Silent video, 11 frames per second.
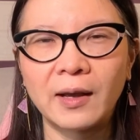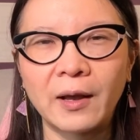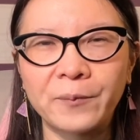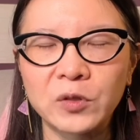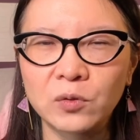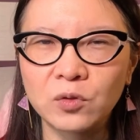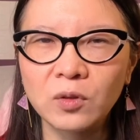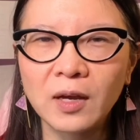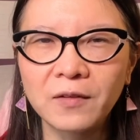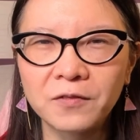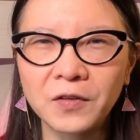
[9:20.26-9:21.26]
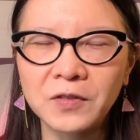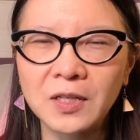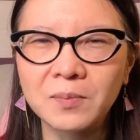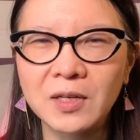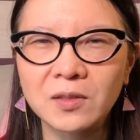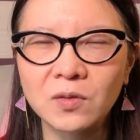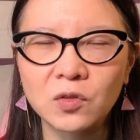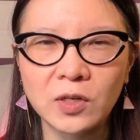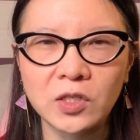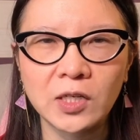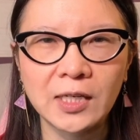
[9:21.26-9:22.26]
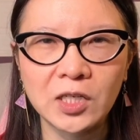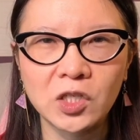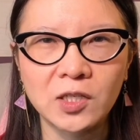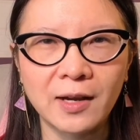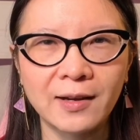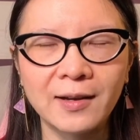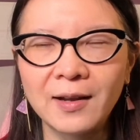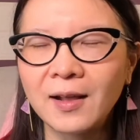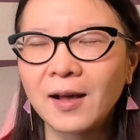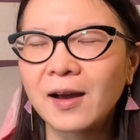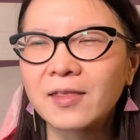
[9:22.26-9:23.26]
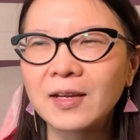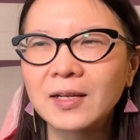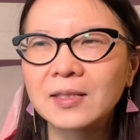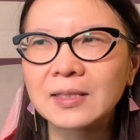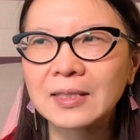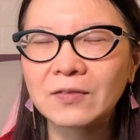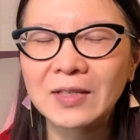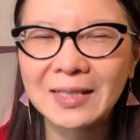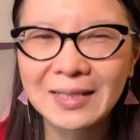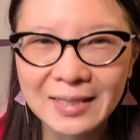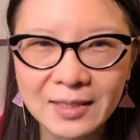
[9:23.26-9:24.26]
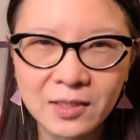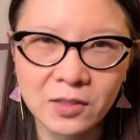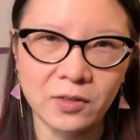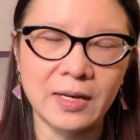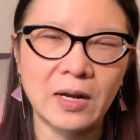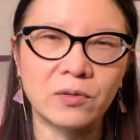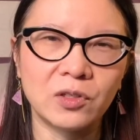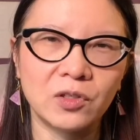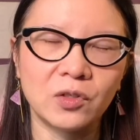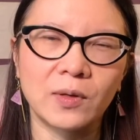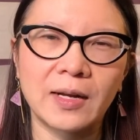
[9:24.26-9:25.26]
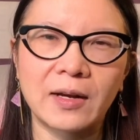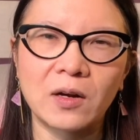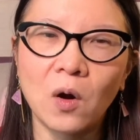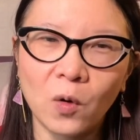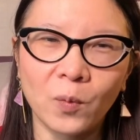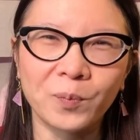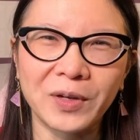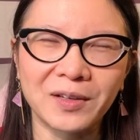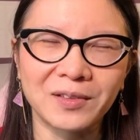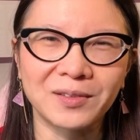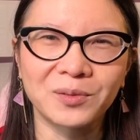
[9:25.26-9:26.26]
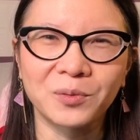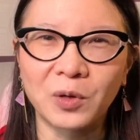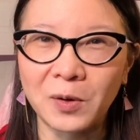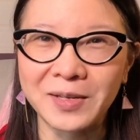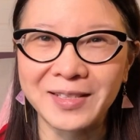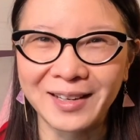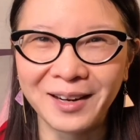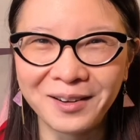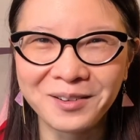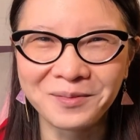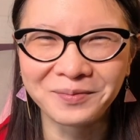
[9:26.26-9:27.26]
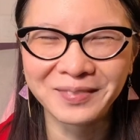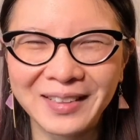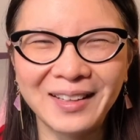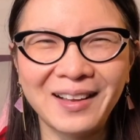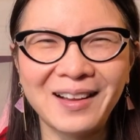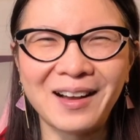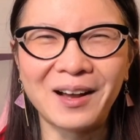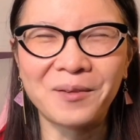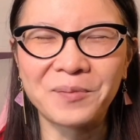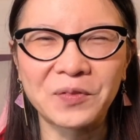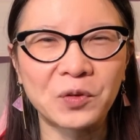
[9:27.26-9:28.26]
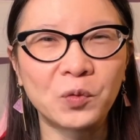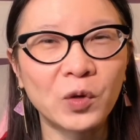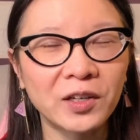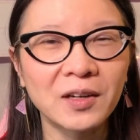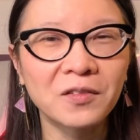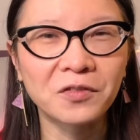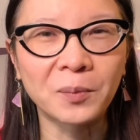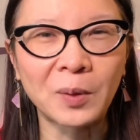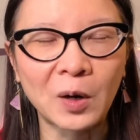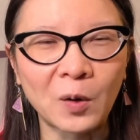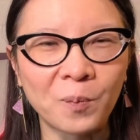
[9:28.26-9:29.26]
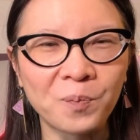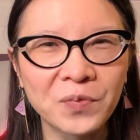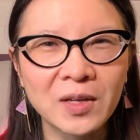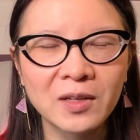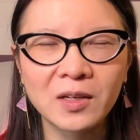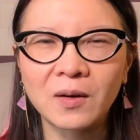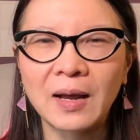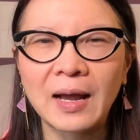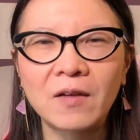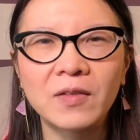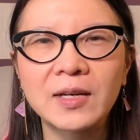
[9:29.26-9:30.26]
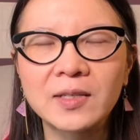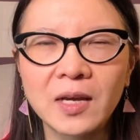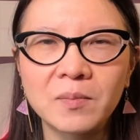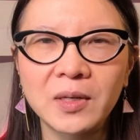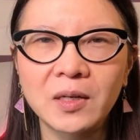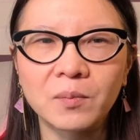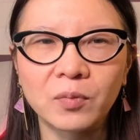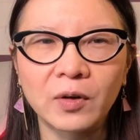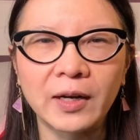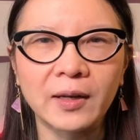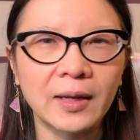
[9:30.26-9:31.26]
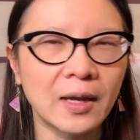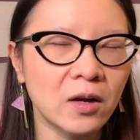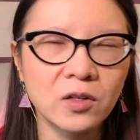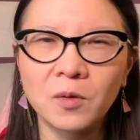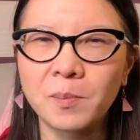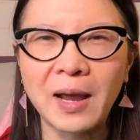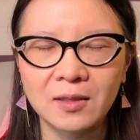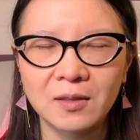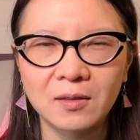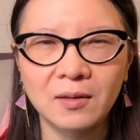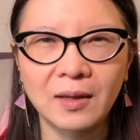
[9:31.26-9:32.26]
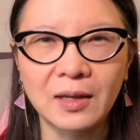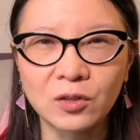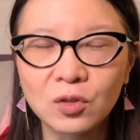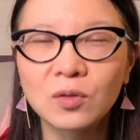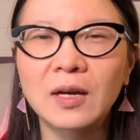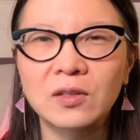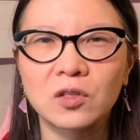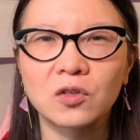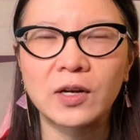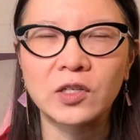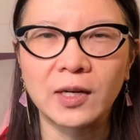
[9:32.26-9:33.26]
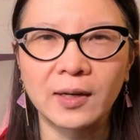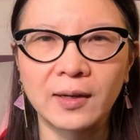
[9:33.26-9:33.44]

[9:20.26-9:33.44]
So do that 15 minutes of stretching each day. I think it's even easier now to do it at home because we're always at home. If you're working from home, you know, have that 10-minute break, get on your mat and do that stretching.